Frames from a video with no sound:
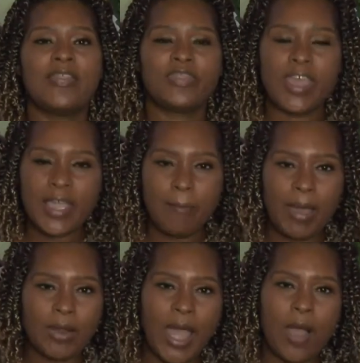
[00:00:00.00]
think
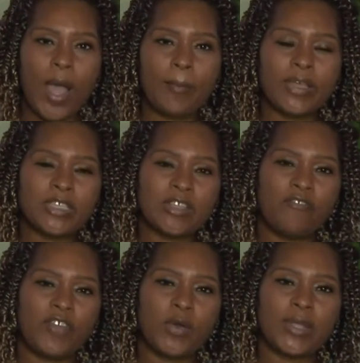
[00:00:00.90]
about how I must
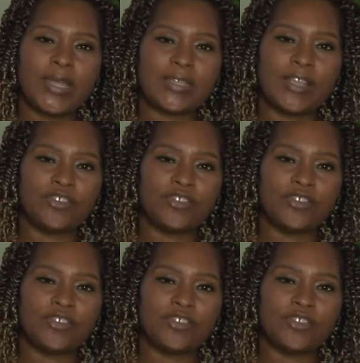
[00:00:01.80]
have felt as a